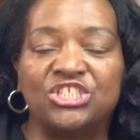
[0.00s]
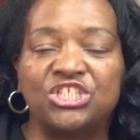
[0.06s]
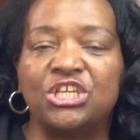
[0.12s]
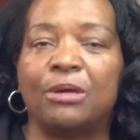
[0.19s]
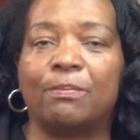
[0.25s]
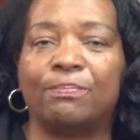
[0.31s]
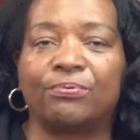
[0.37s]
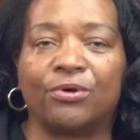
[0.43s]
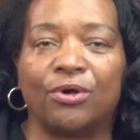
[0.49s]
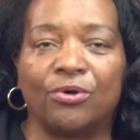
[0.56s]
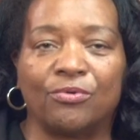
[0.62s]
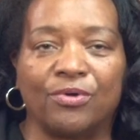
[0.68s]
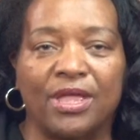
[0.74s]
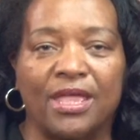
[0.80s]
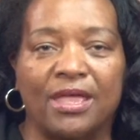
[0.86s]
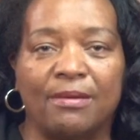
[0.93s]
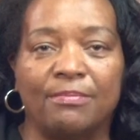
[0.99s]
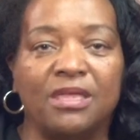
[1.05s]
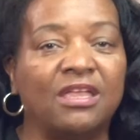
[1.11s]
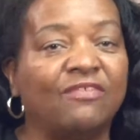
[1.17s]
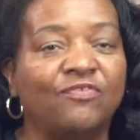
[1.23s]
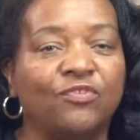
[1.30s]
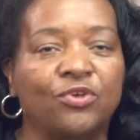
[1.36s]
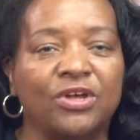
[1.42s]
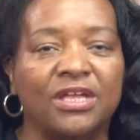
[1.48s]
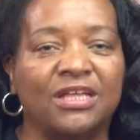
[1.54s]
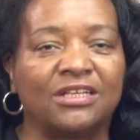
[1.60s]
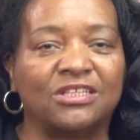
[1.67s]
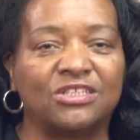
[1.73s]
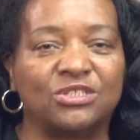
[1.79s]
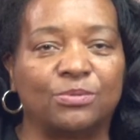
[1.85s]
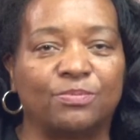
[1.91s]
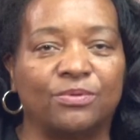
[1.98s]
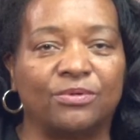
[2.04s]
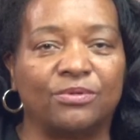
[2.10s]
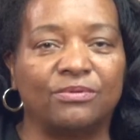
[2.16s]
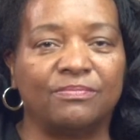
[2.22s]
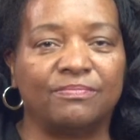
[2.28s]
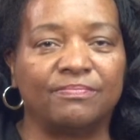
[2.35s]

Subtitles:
CHIP program if you're eligible.